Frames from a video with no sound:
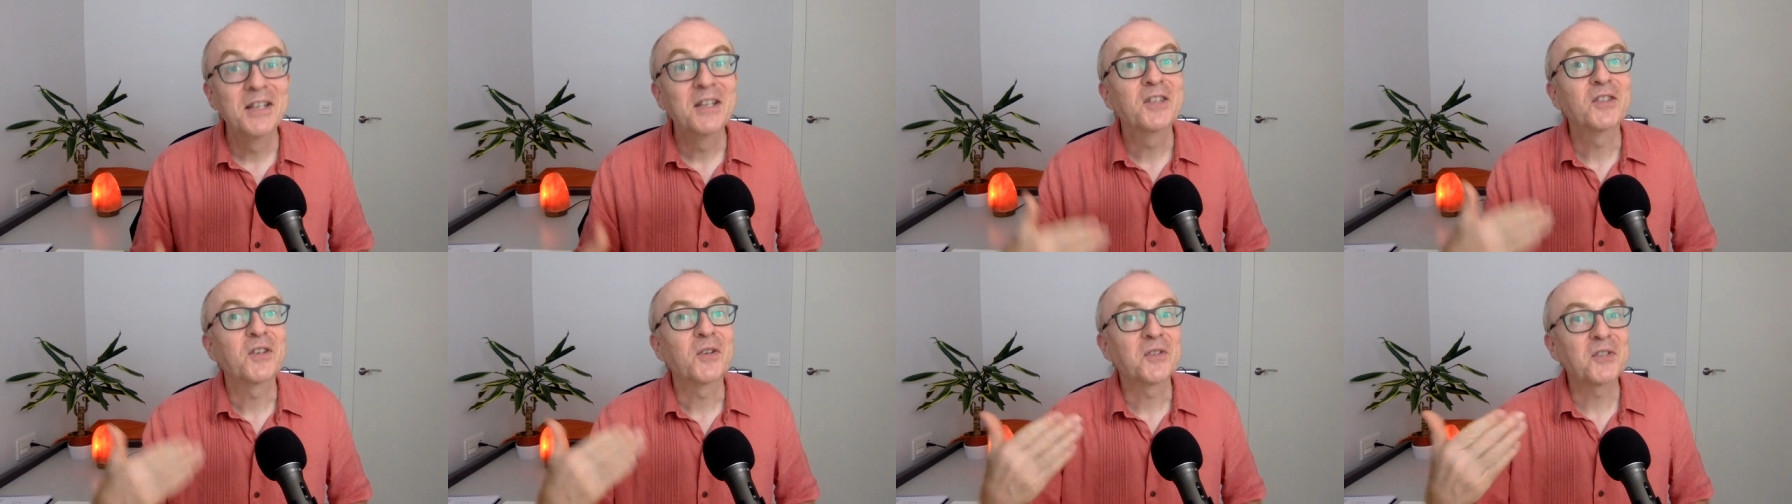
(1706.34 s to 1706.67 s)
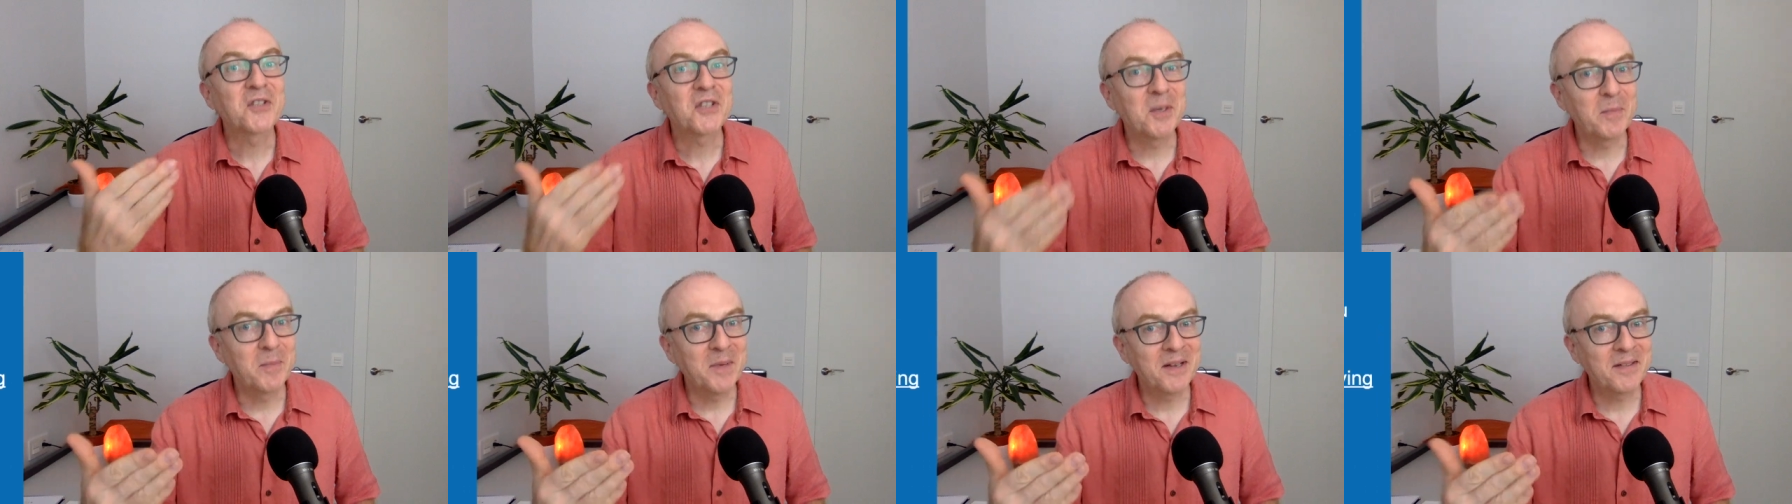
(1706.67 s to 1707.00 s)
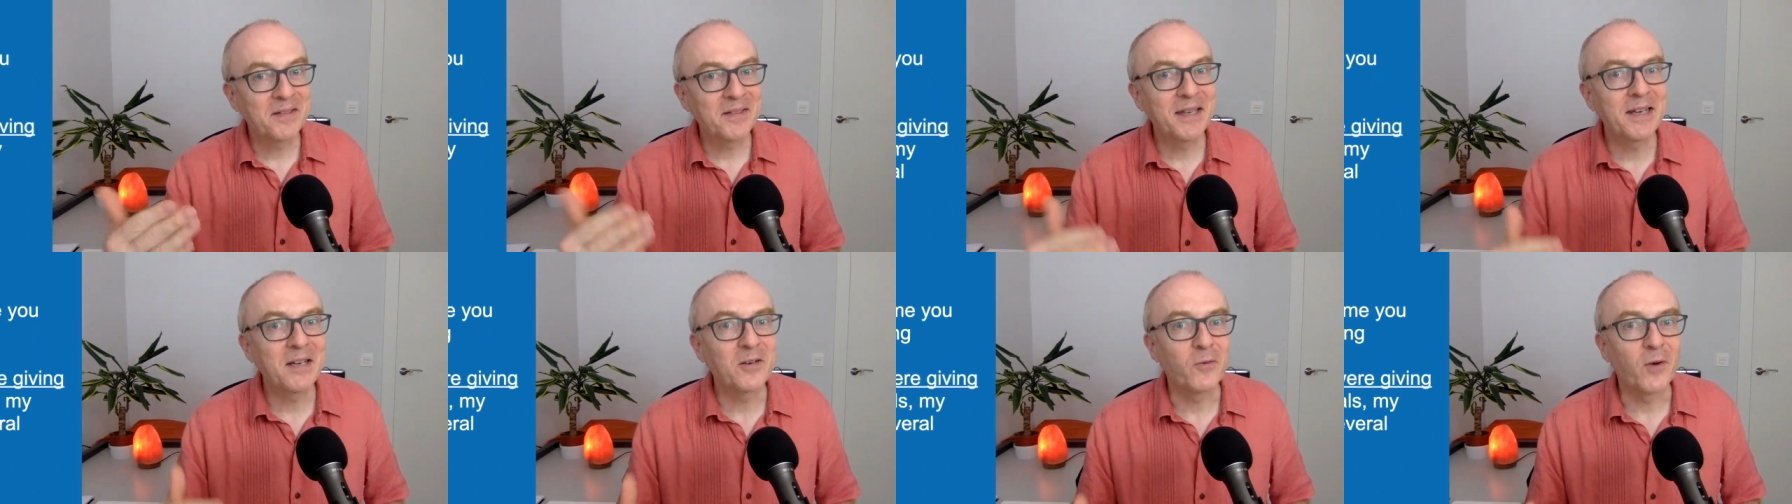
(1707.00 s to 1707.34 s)
So a similar
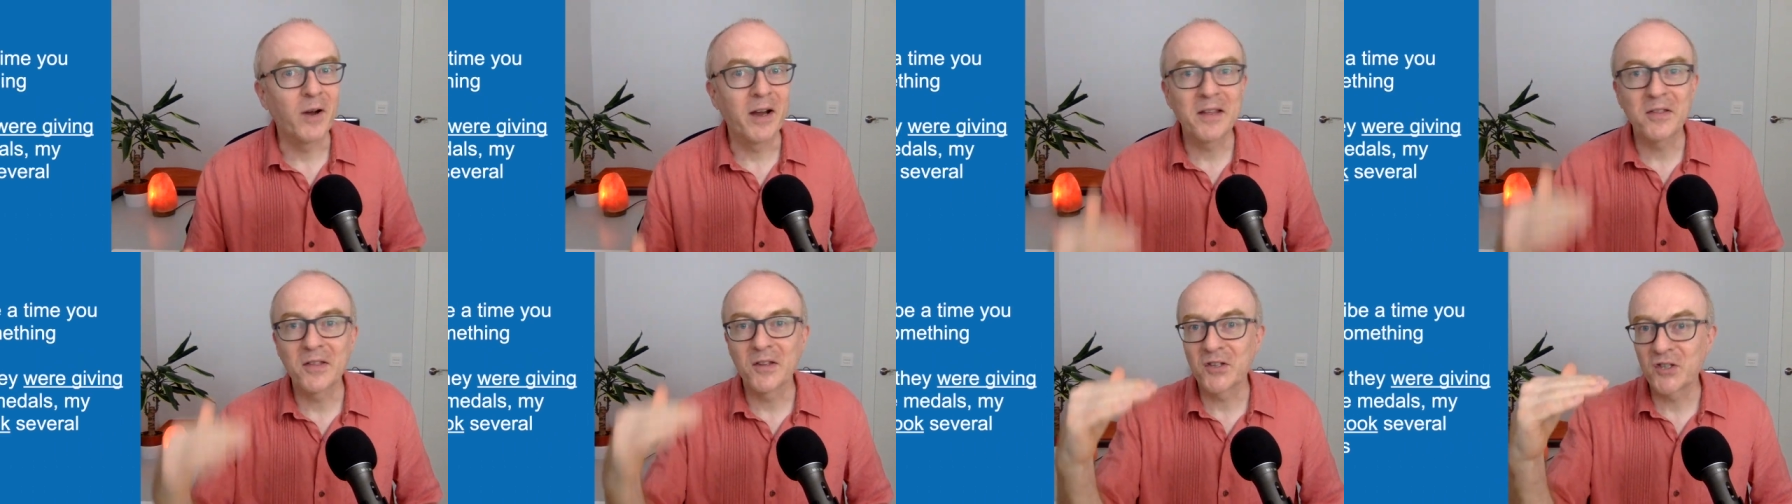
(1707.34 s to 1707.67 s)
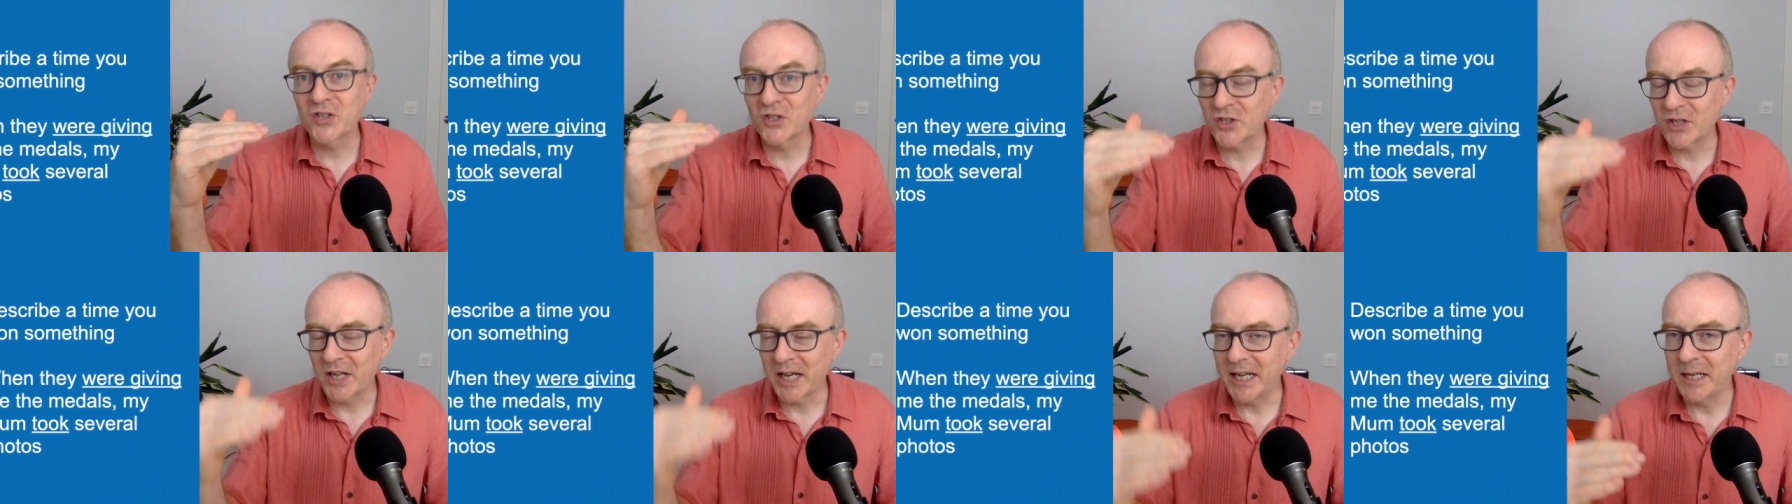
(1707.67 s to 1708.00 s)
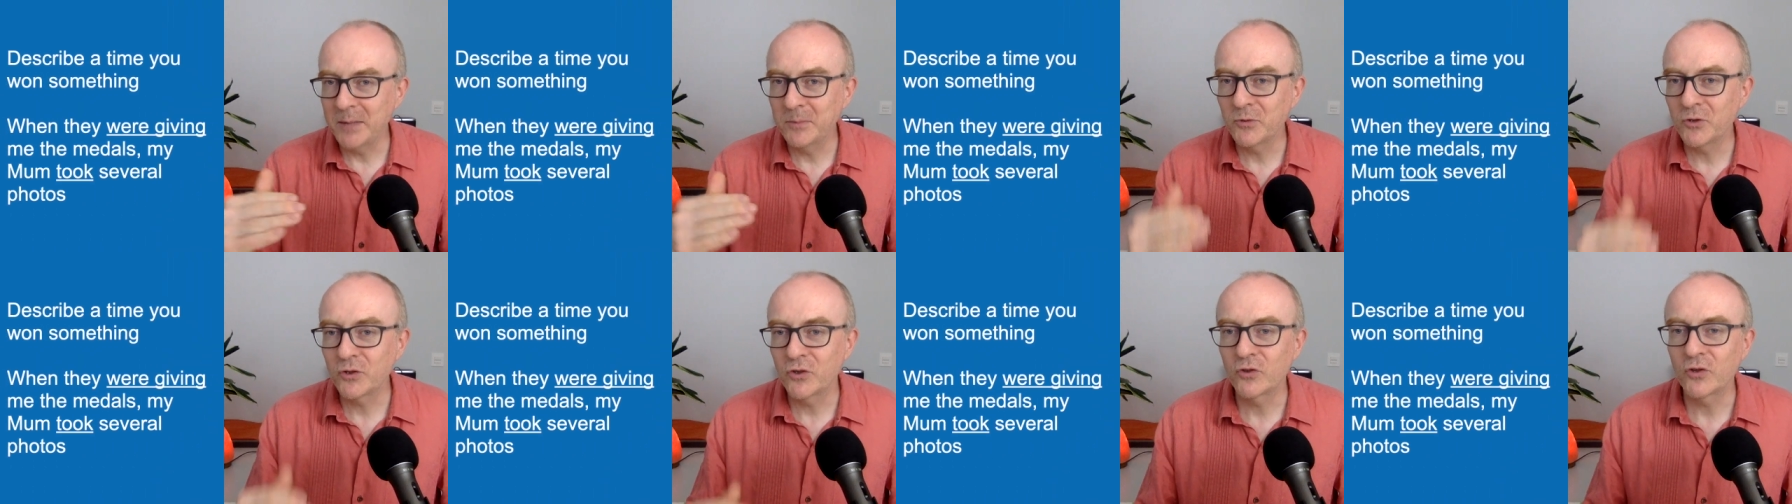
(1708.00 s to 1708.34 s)
thing, right? The
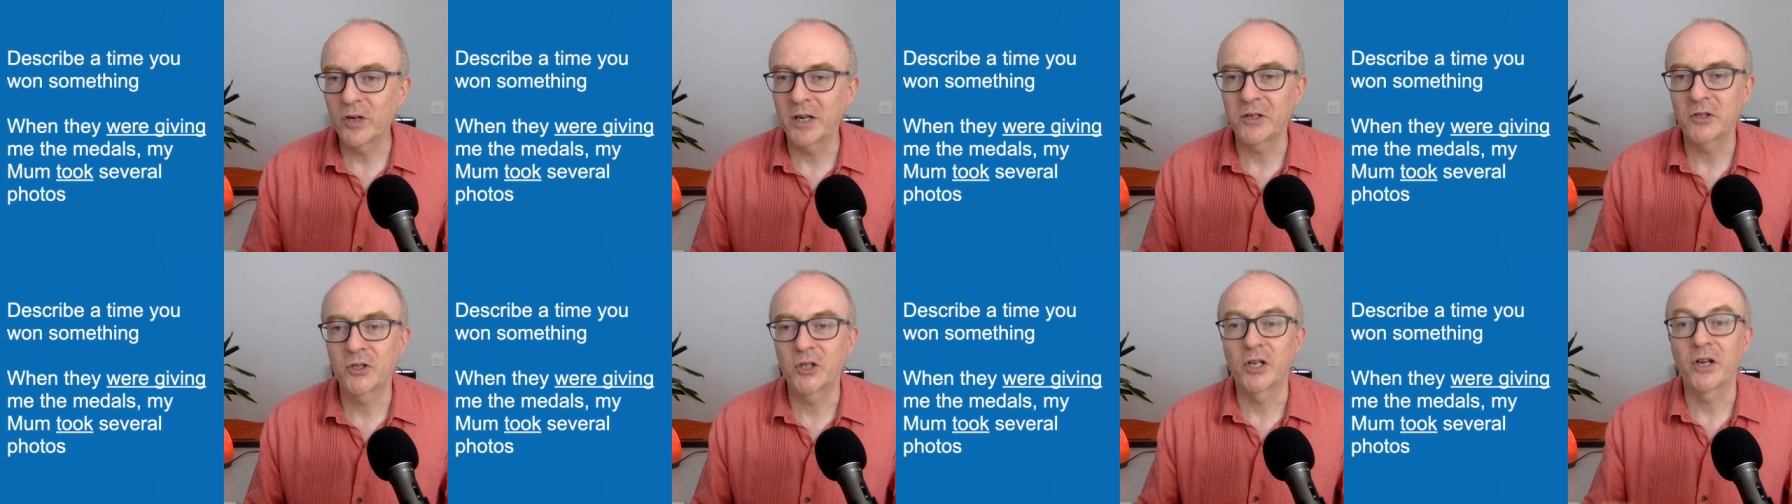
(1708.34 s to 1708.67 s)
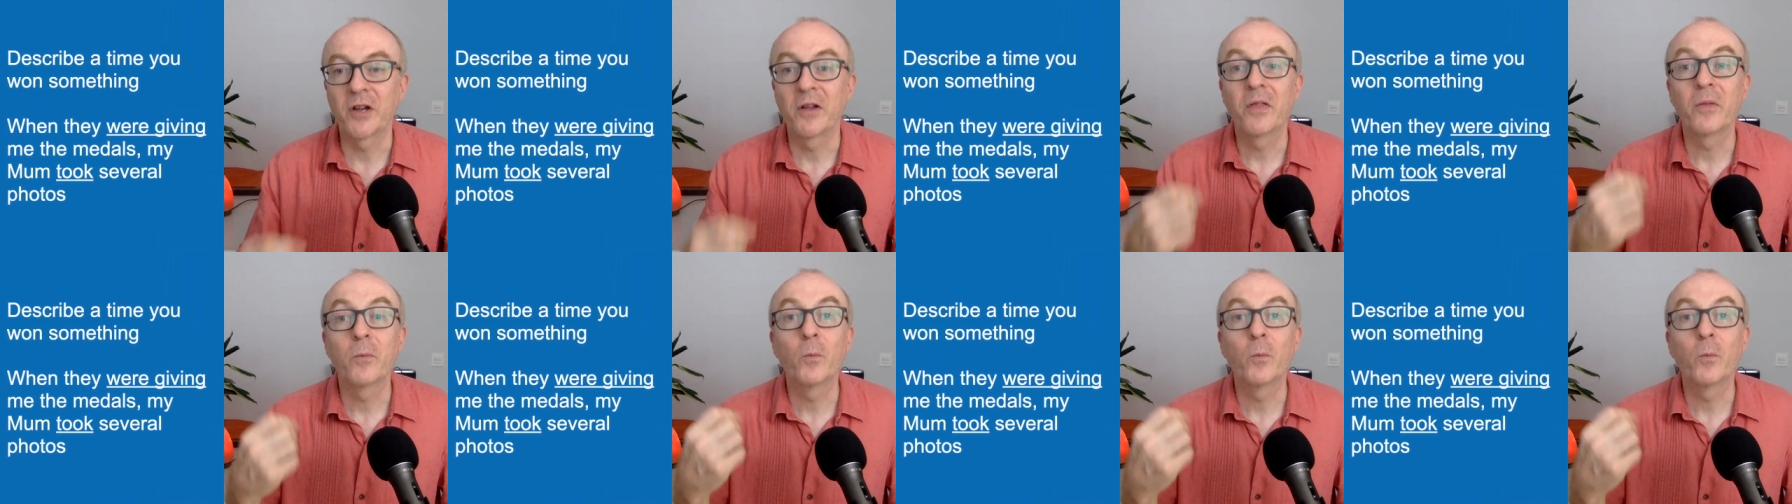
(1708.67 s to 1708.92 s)
same structure.